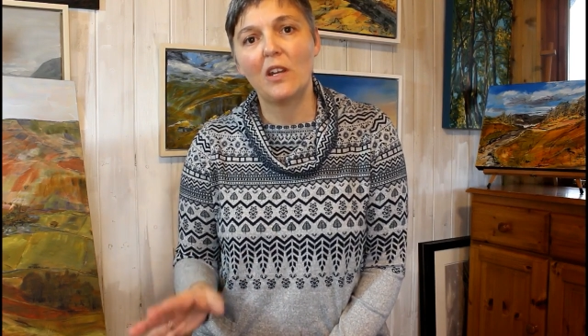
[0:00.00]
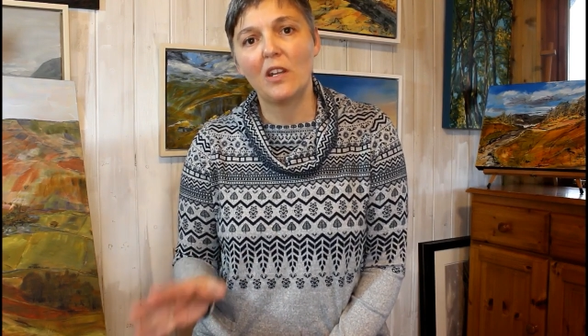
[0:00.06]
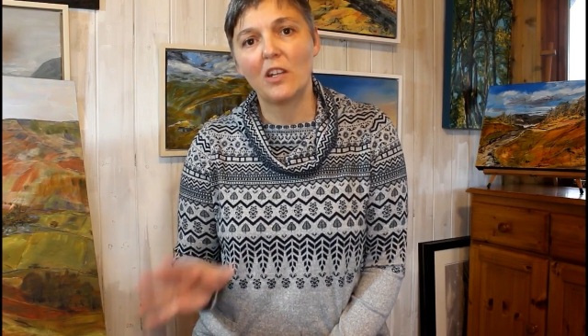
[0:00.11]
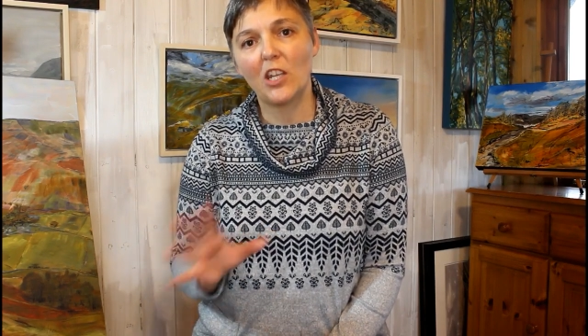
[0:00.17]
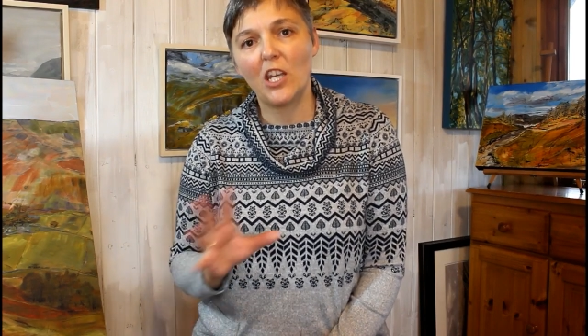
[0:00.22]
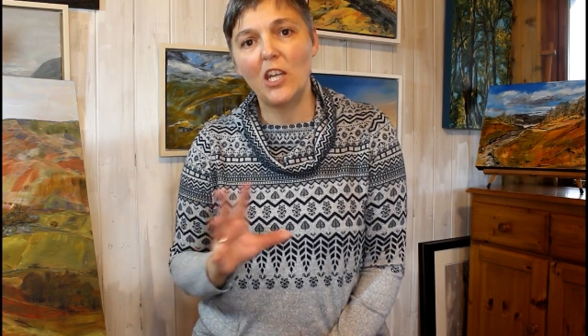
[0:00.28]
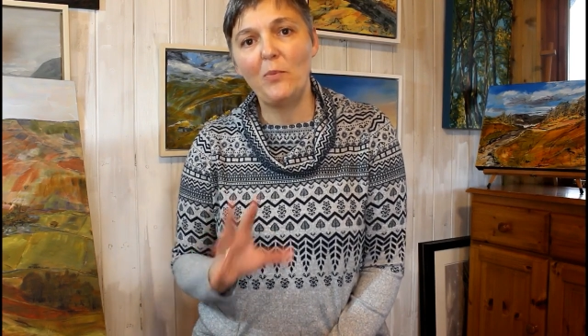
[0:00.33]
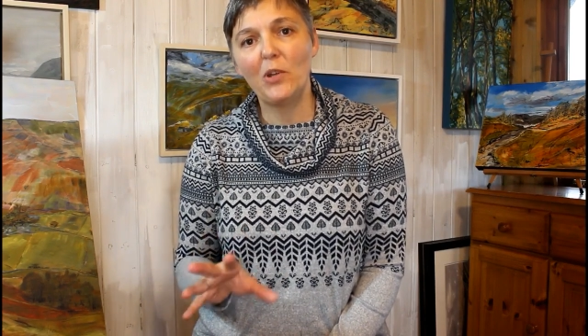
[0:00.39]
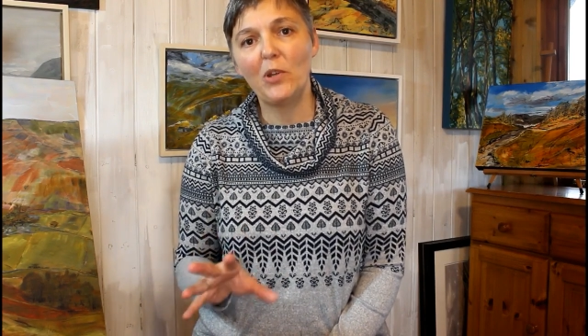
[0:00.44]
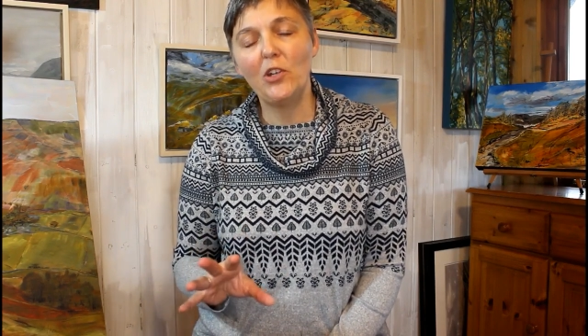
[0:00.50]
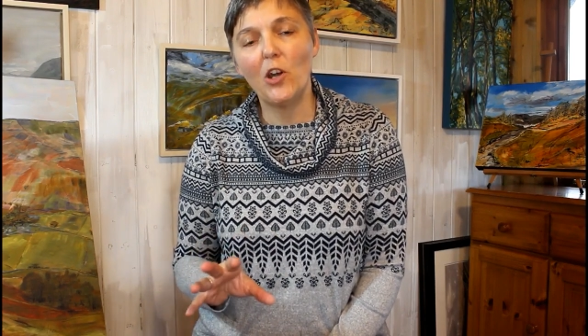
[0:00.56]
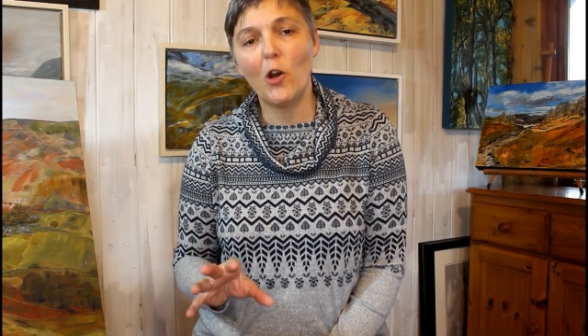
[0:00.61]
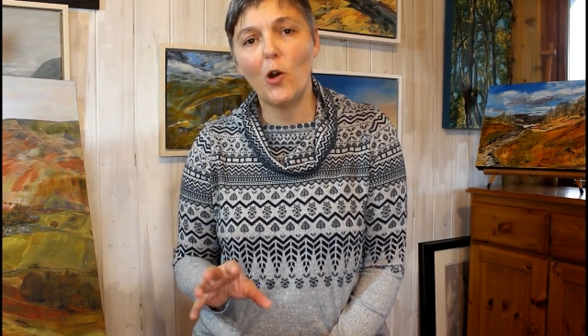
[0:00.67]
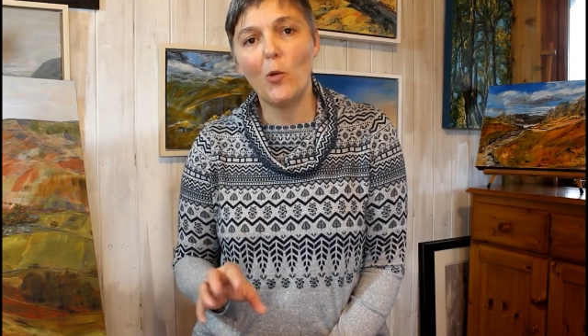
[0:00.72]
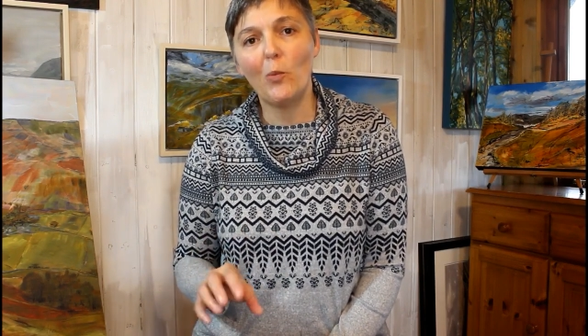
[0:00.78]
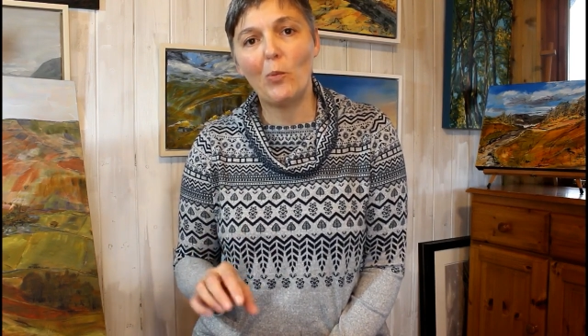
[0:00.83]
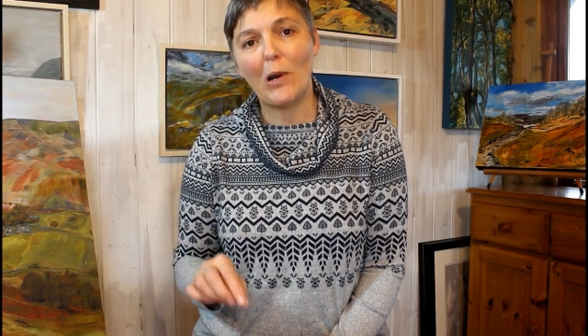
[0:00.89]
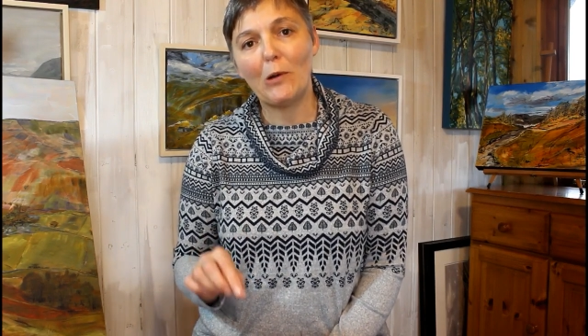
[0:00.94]
keep a
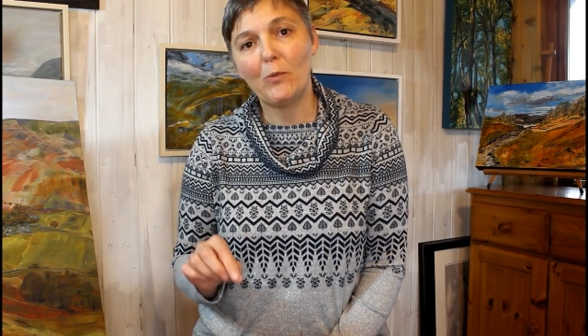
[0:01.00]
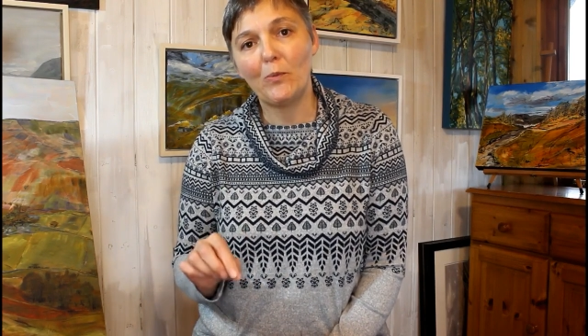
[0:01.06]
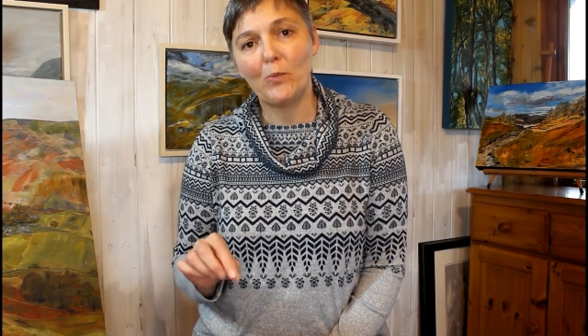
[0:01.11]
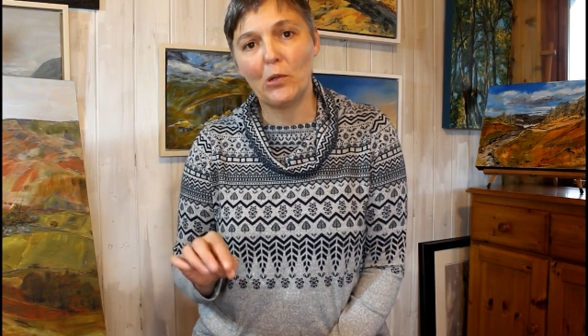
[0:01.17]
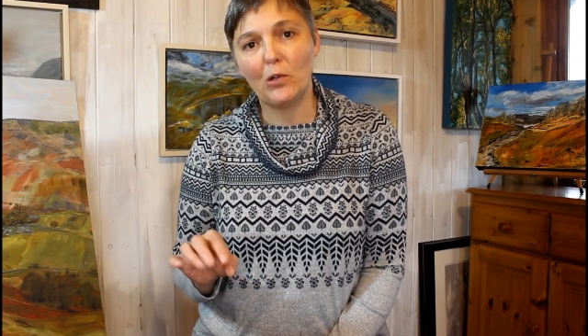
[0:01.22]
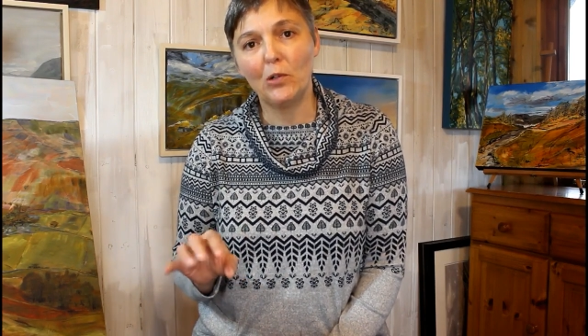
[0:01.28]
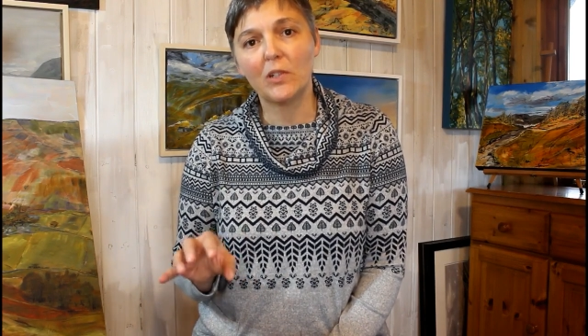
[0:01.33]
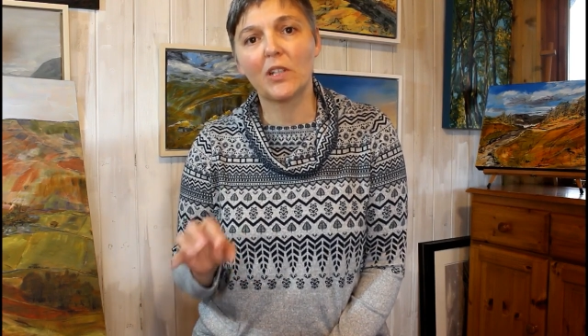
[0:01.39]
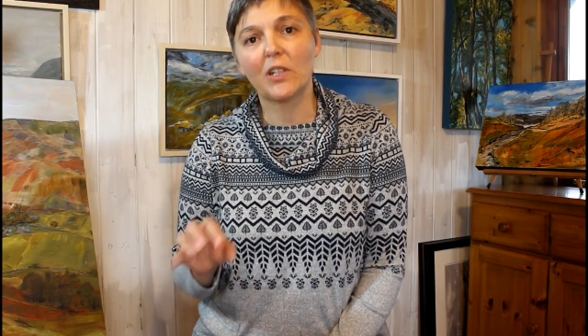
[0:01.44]
notebook,